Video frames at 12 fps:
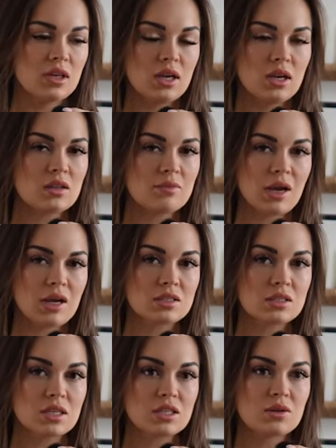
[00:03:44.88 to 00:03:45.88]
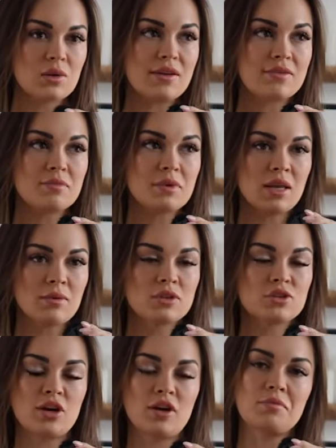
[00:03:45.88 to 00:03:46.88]
in the past, and so I've been able to
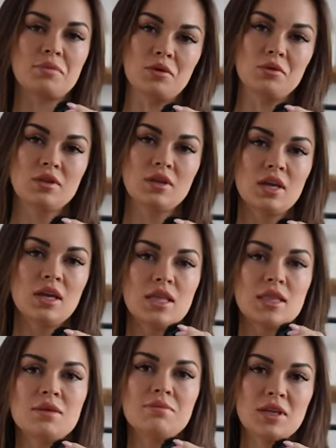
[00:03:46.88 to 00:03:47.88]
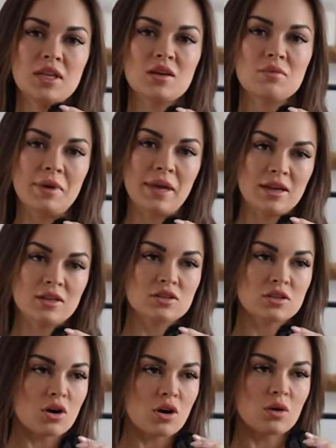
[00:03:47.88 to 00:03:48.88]
try on both. The medium
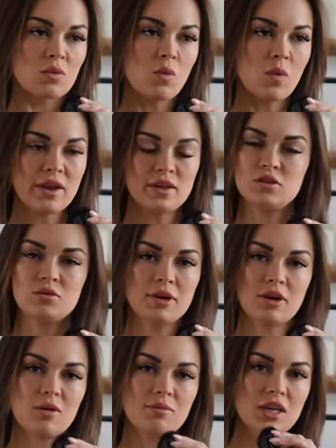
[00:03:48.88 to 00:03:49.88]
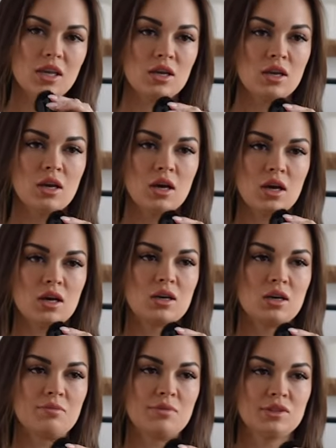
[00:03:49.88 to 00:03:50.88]
pants are way too big on me,
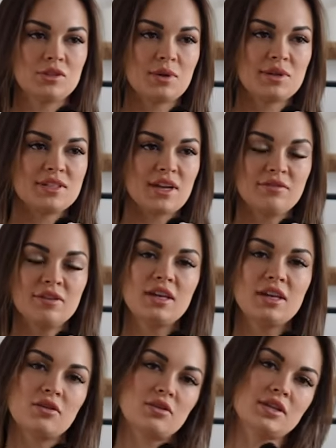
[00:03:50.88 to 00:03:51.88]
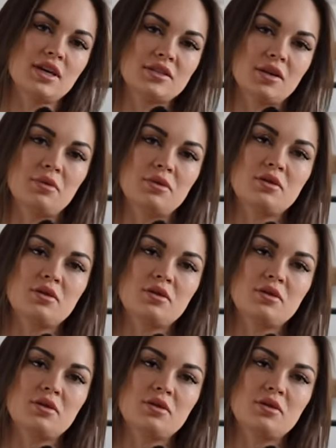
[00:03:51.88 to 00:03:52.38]
so I definitely cannot size up in